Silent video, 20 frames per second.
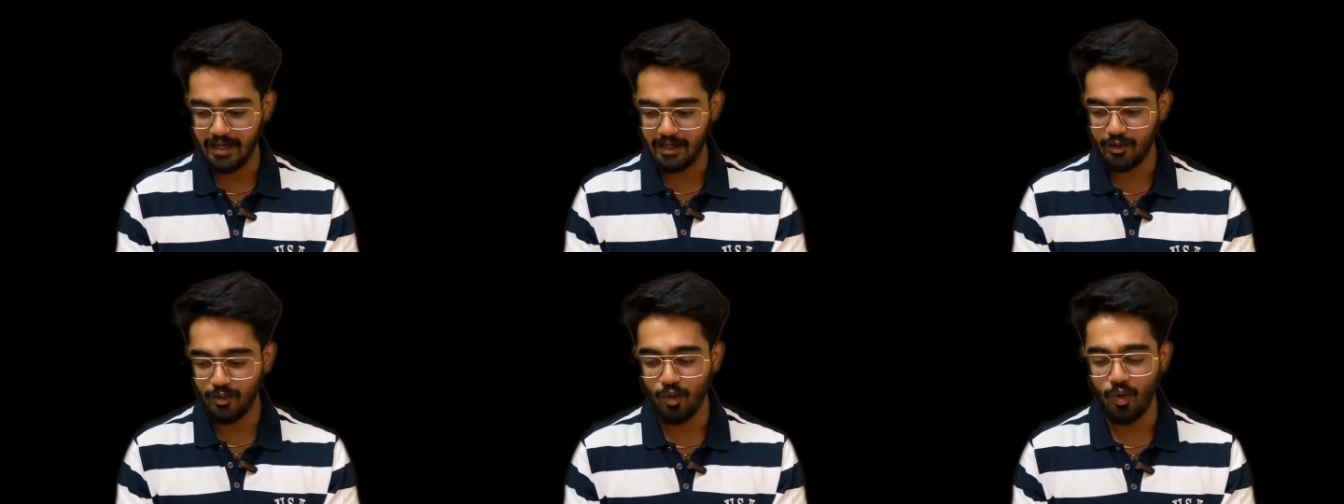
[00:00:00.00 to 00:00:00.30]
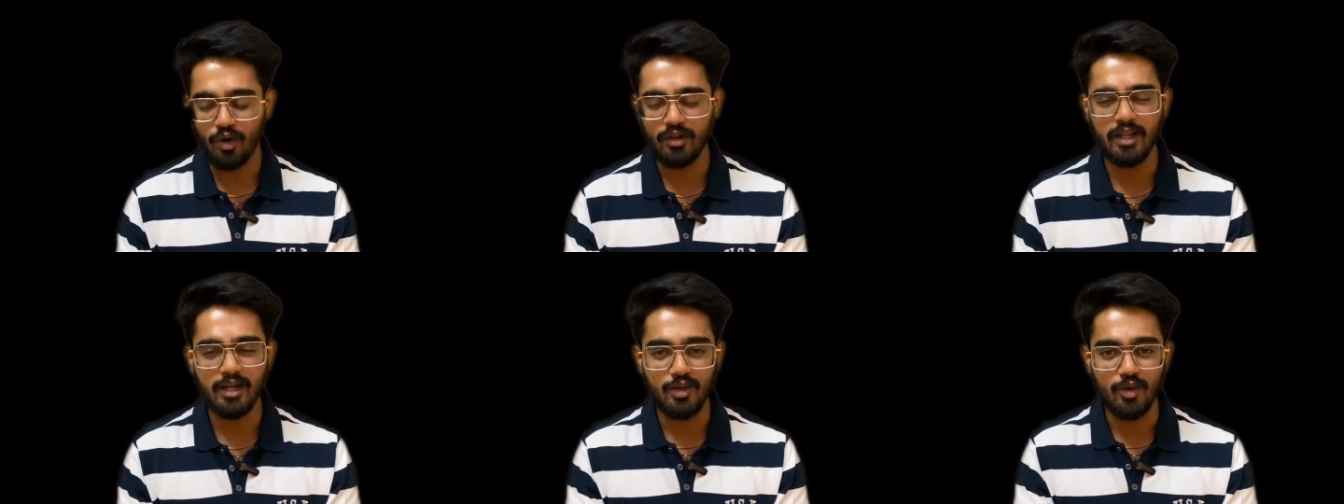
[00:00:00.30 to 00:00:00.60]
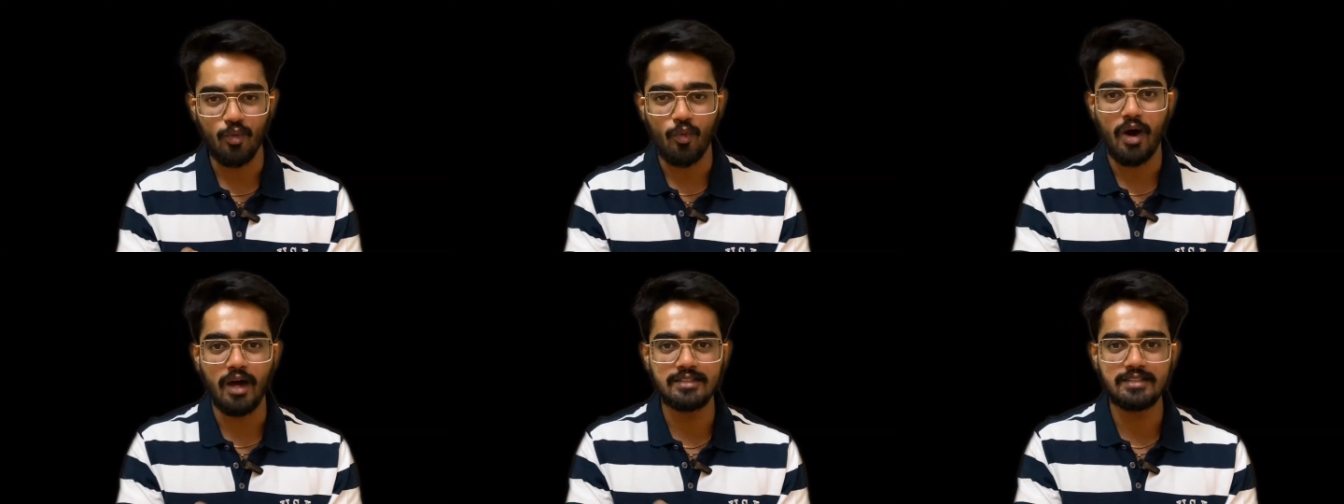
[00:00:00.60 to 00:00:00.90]
I know that
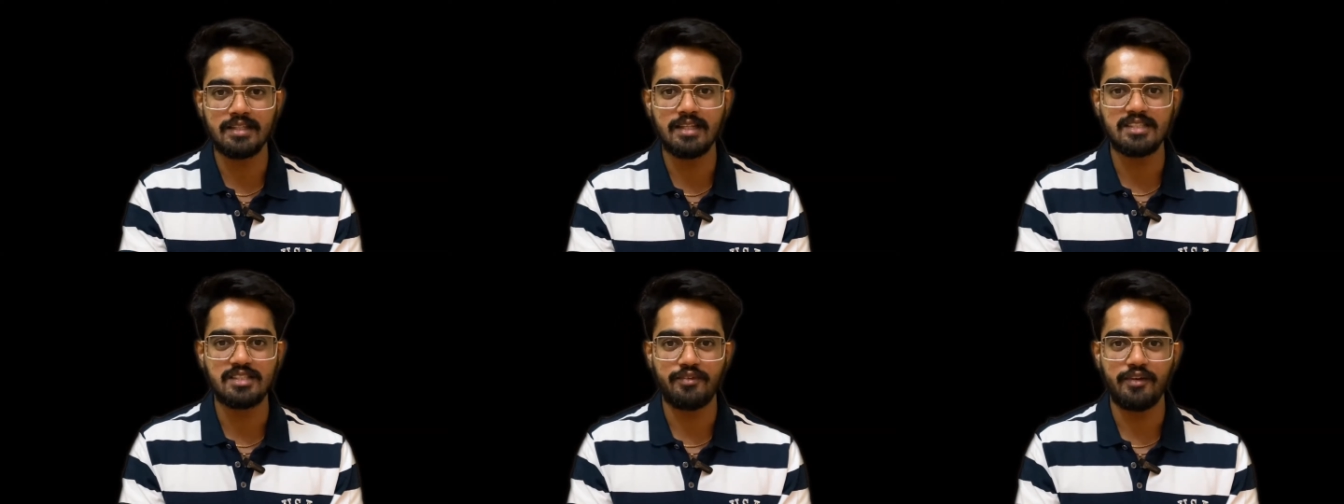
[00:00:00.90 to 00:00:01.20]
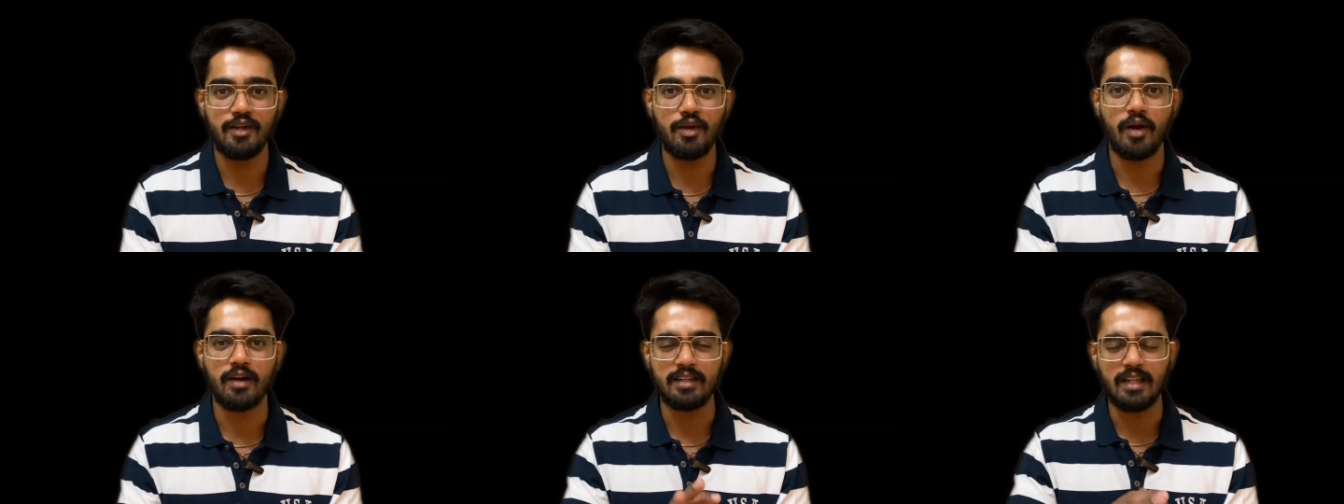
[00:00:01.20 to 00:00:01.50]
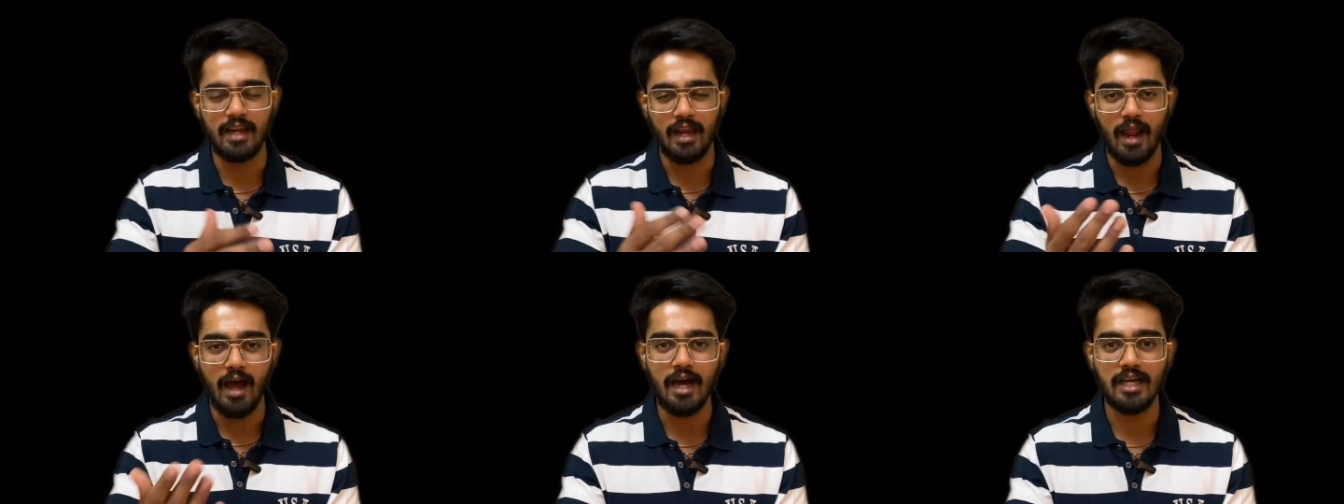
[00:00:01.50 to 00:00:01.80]
you're watching this video at
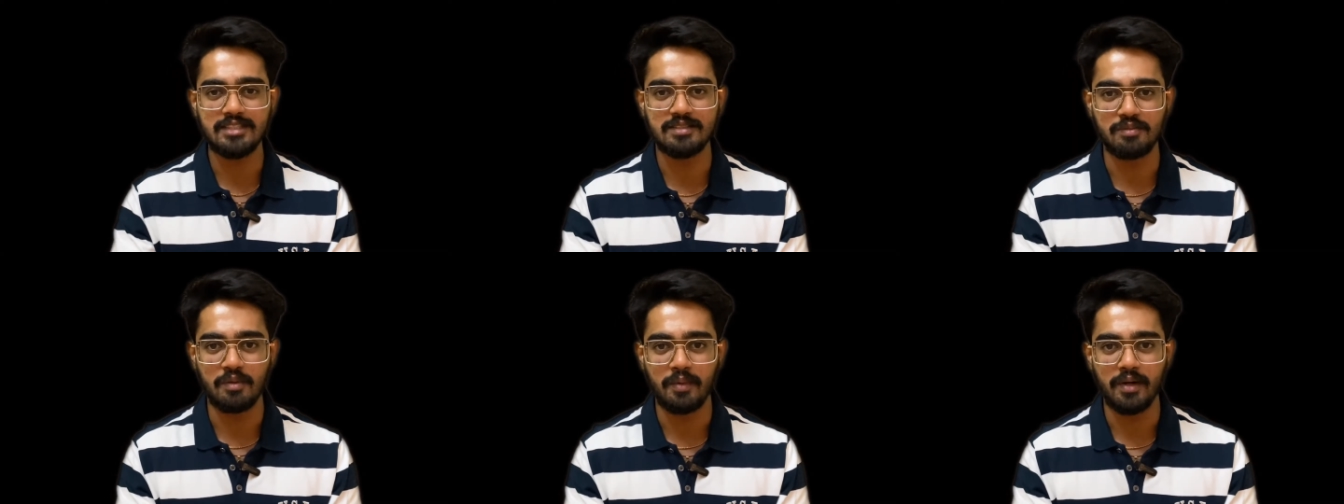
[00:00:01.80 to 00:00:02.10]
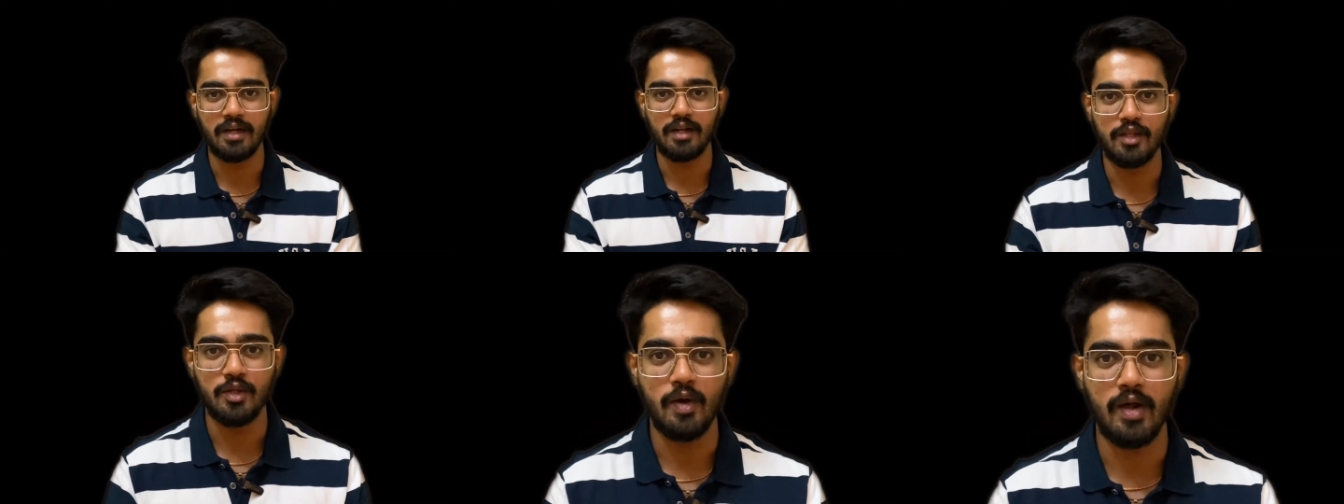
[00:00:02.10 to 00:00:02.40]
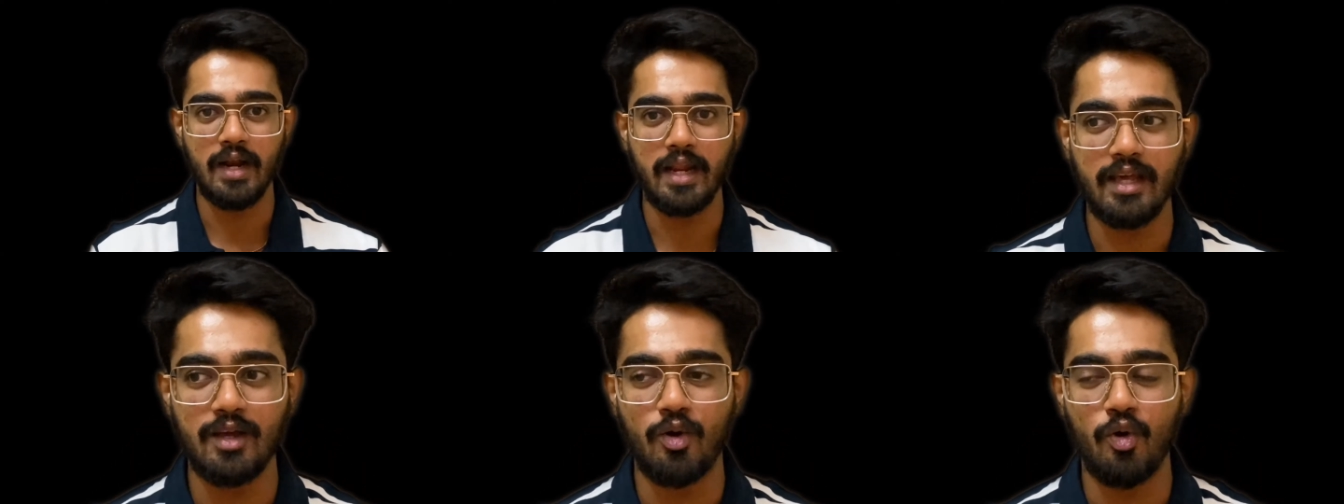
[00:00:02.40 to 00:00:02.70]
the last moment. You
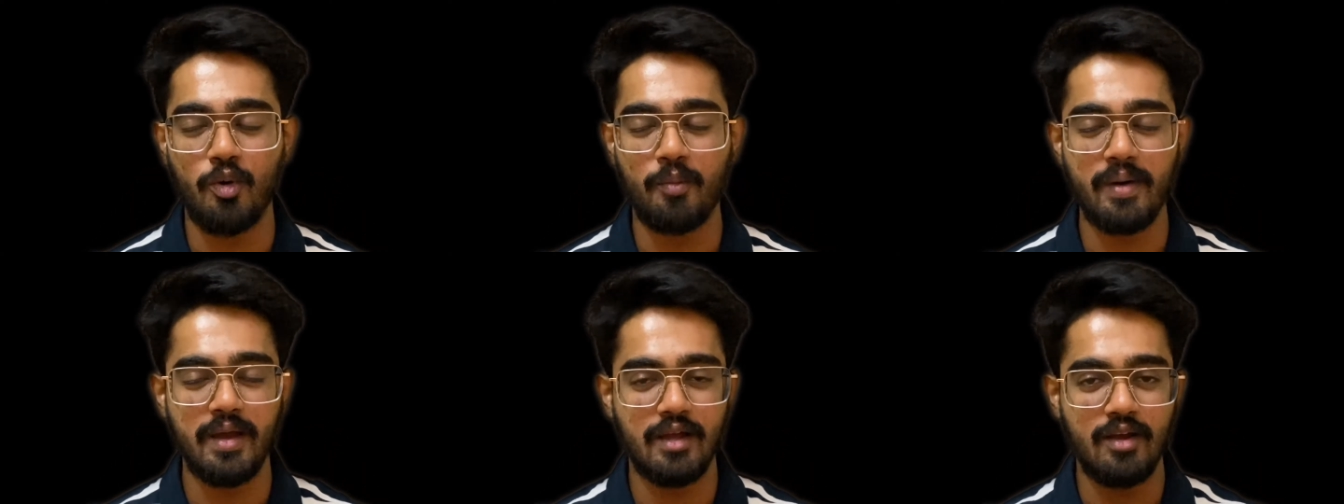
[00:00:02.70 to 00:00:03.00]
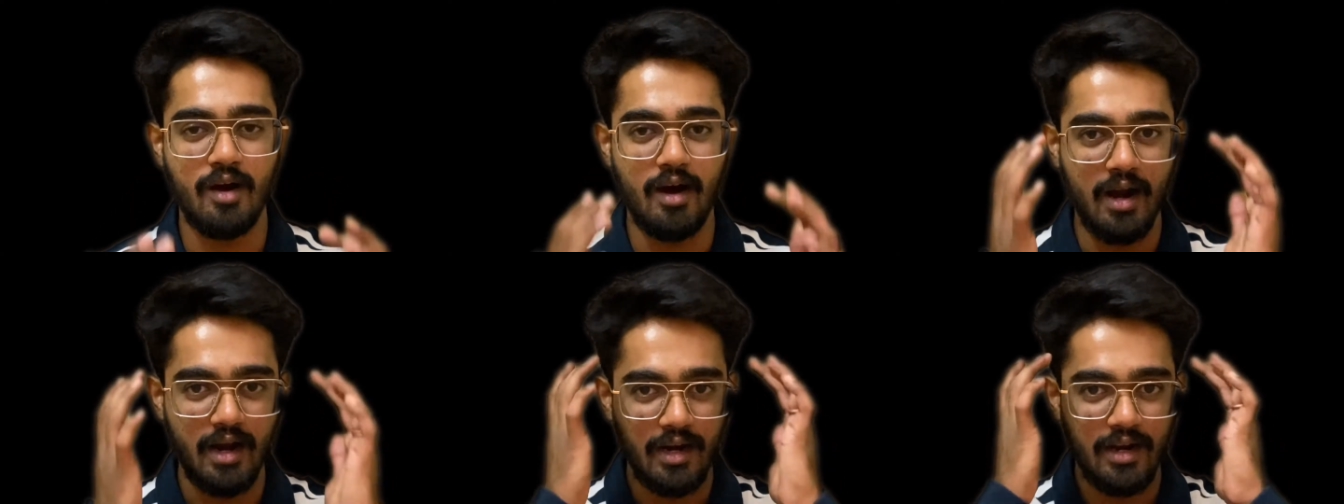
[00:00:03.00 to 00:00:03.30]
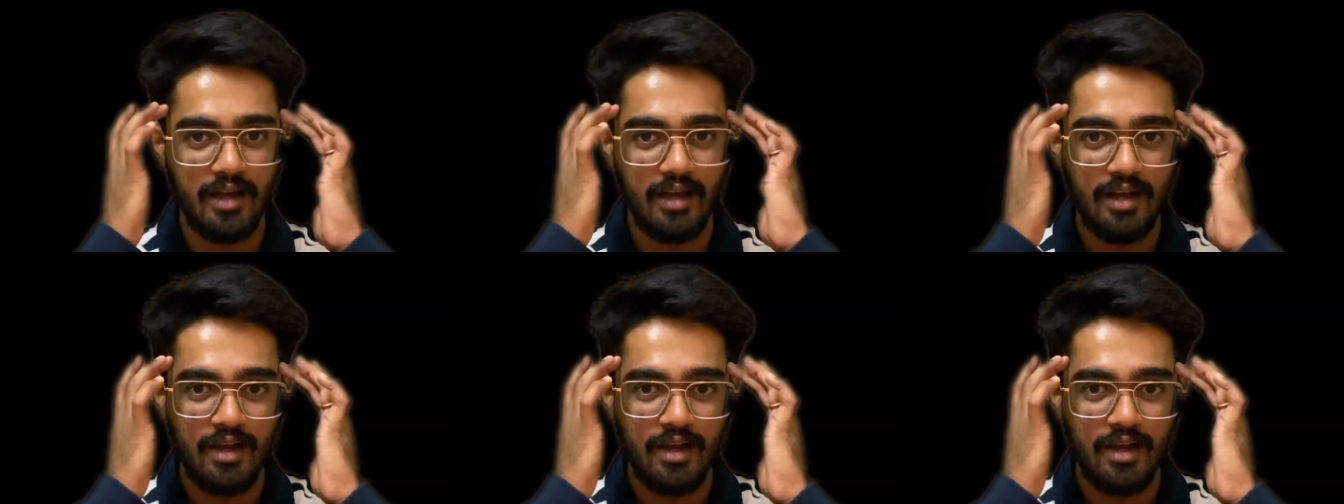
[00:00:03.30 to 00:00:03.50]
are like, oh my God,